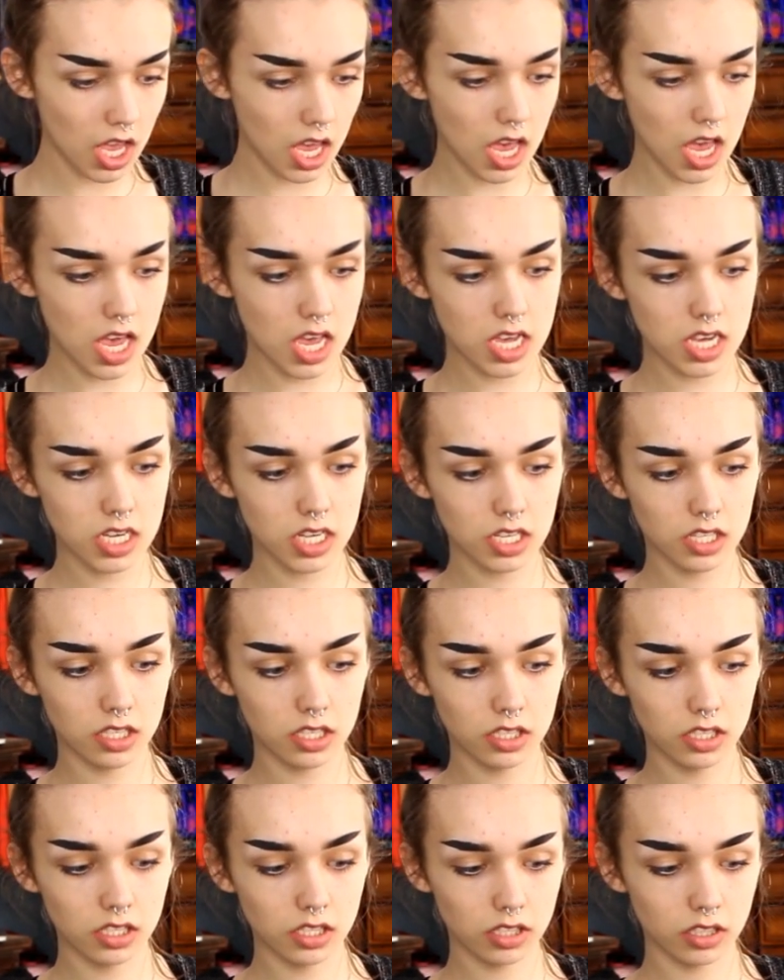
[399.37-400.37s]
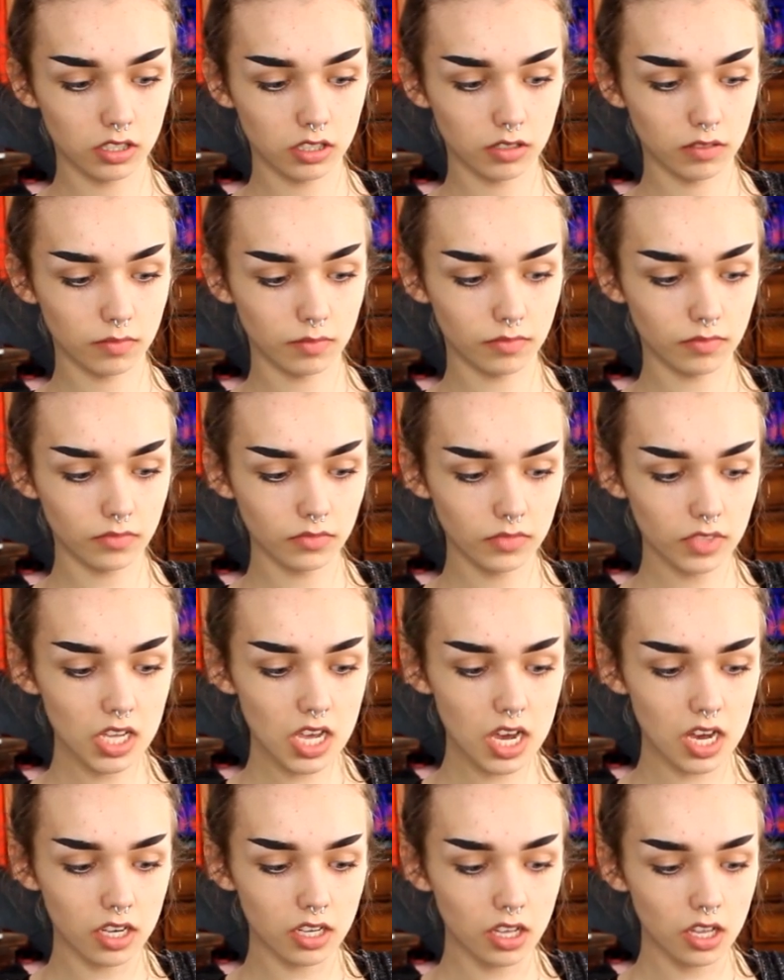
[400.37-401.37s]
And
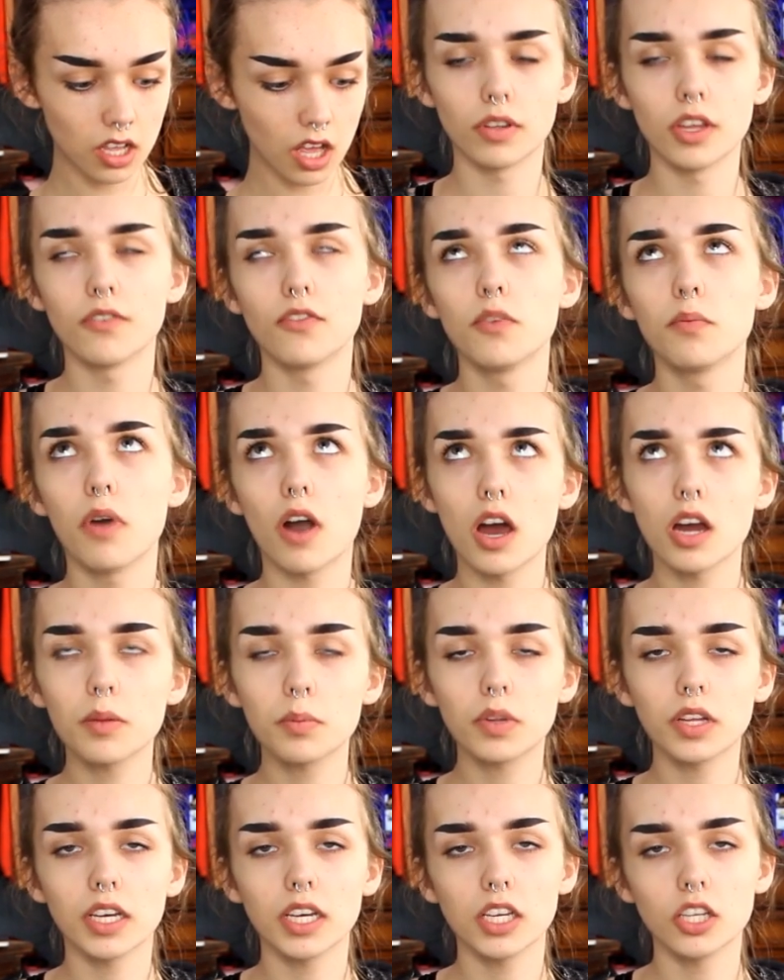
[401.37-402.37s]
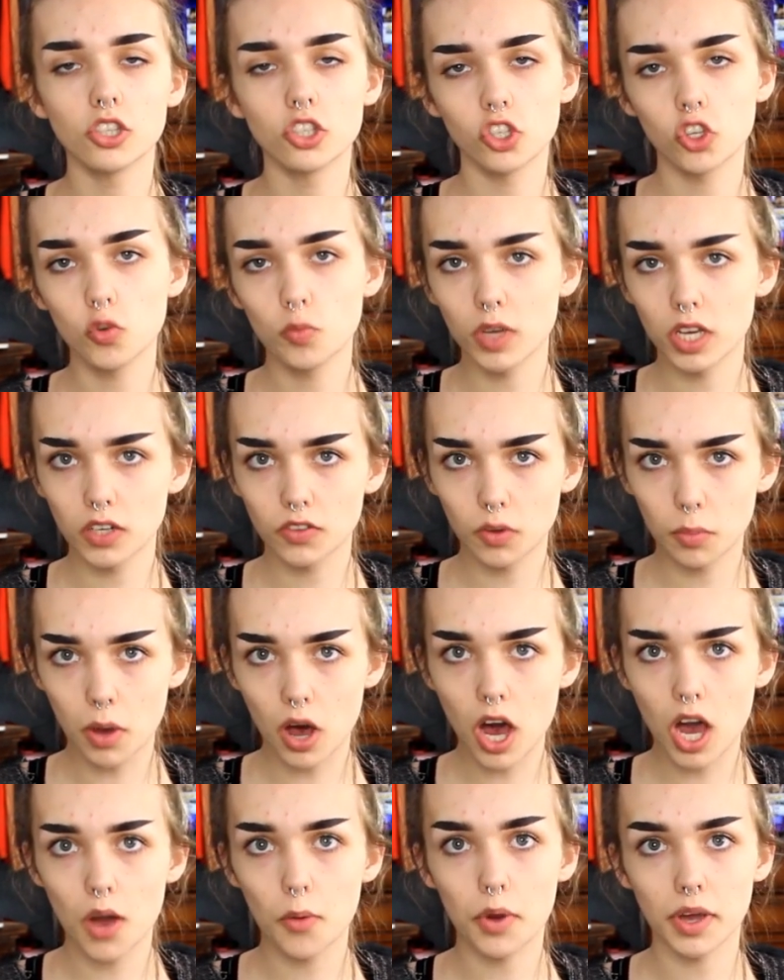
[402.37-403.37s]
yeah, if you pot a plant in too big of a
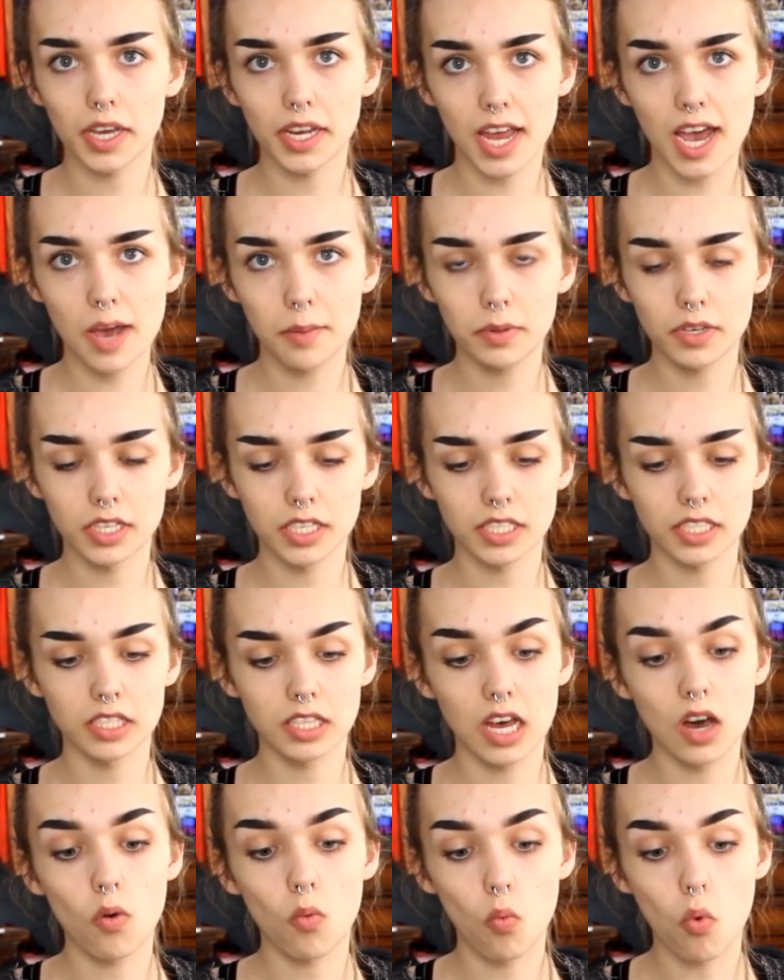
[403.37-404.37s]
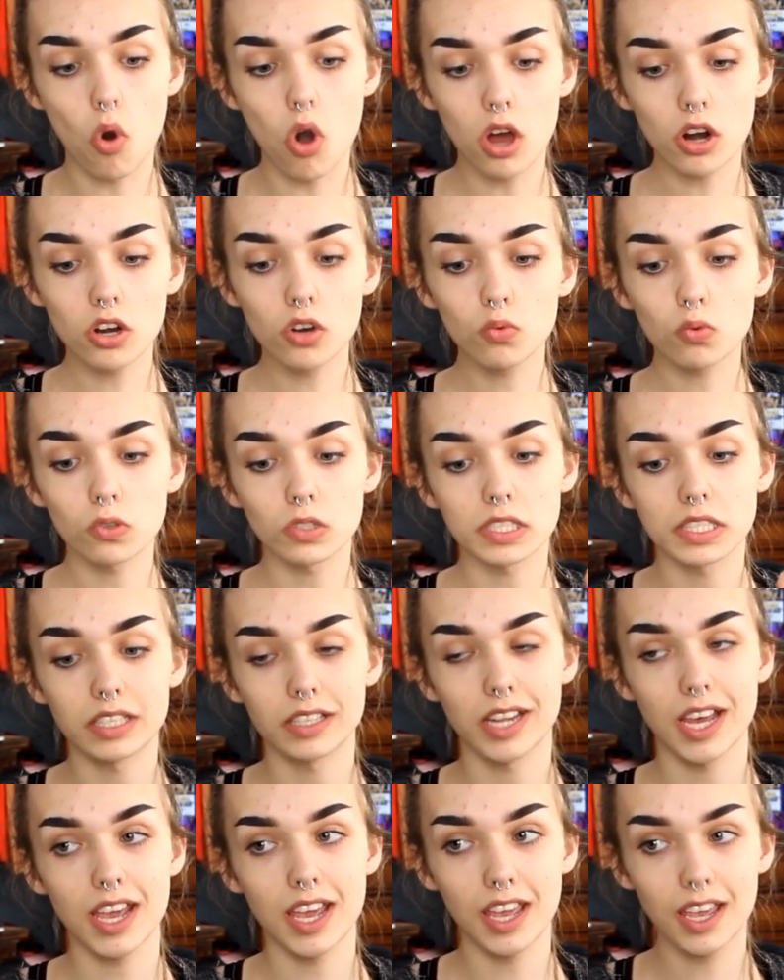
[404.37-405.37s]
pot, what can happen is that water will
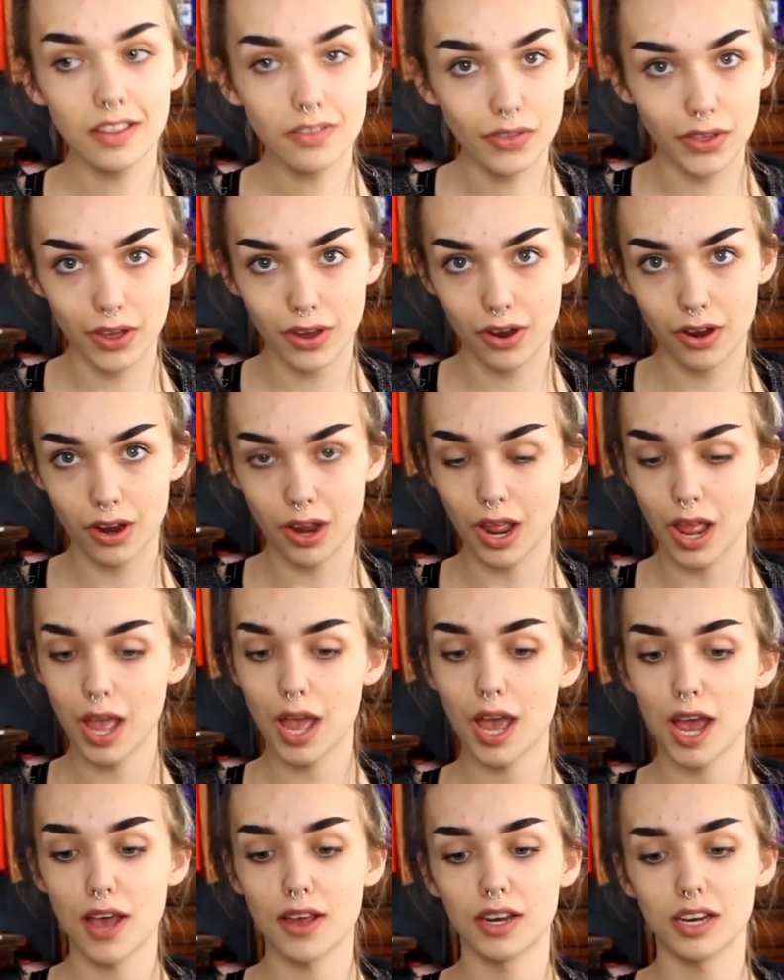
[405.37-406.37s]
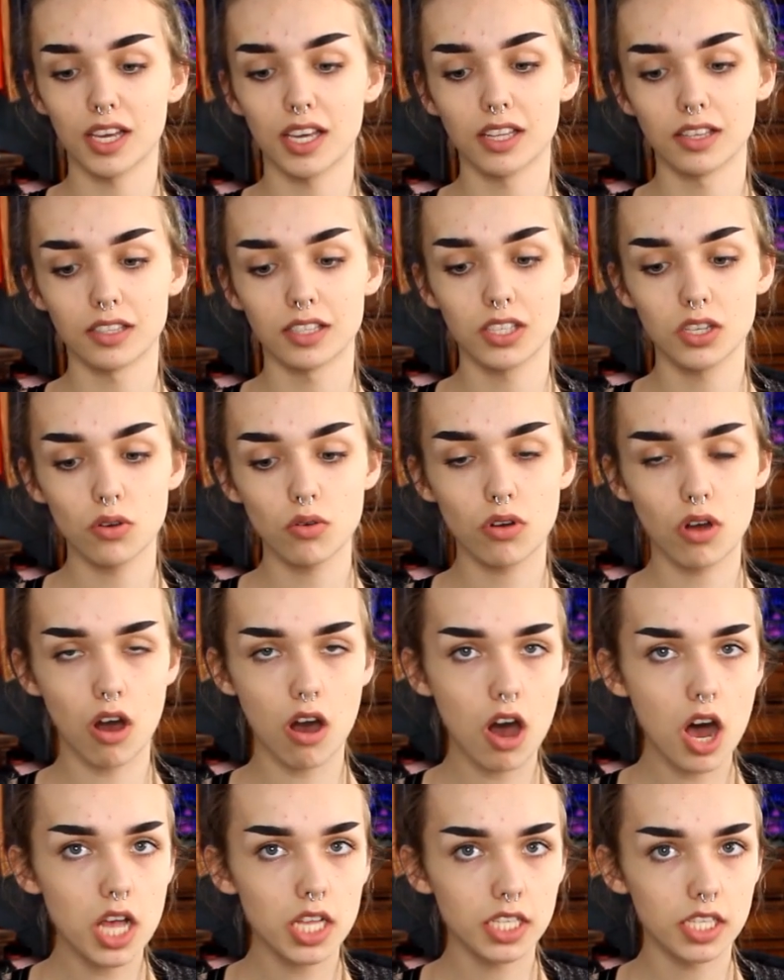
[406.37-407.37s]
stay in there and it can still
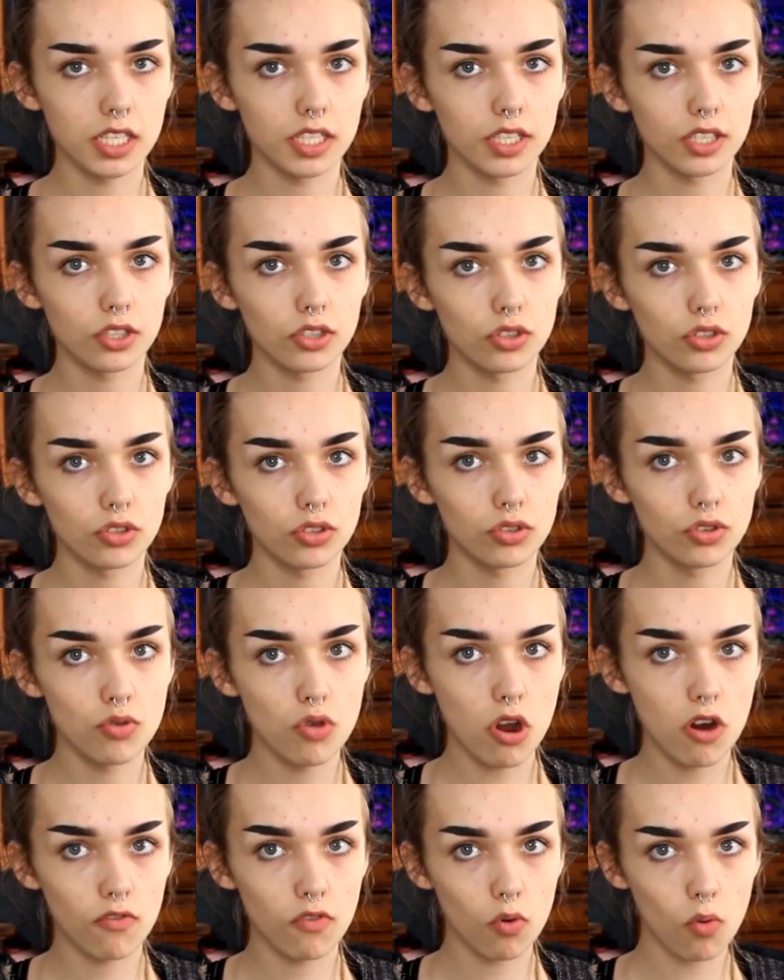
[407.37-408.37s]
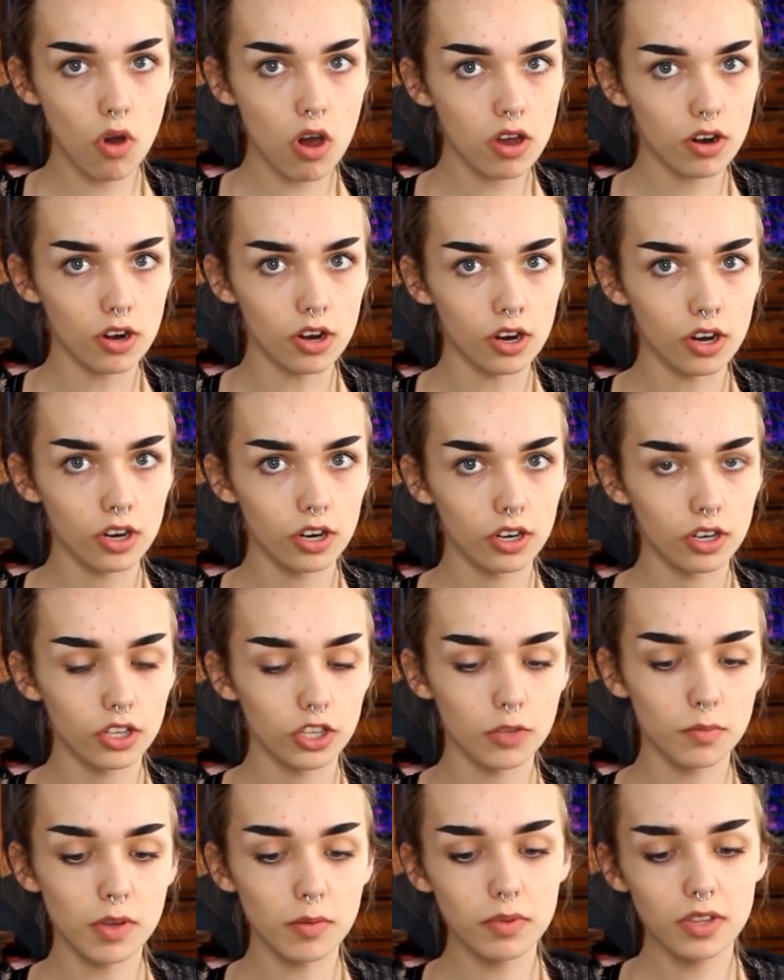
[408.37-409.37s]
cause it to overwater. You
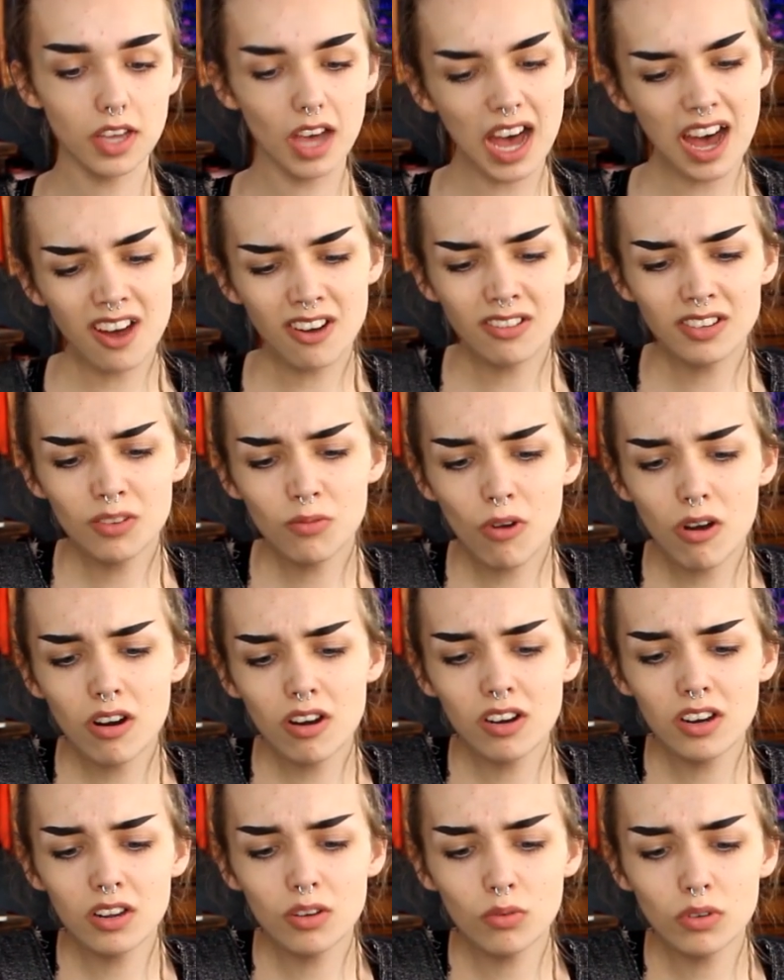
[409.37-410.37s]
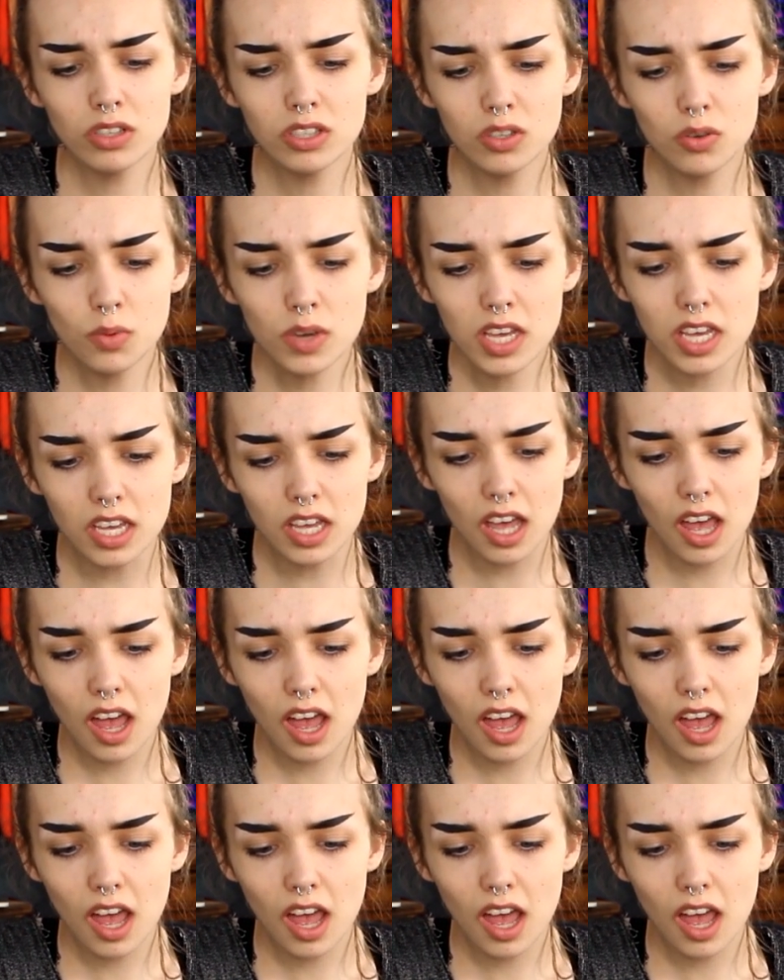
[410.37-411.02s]
might be like, I only watered it once a week.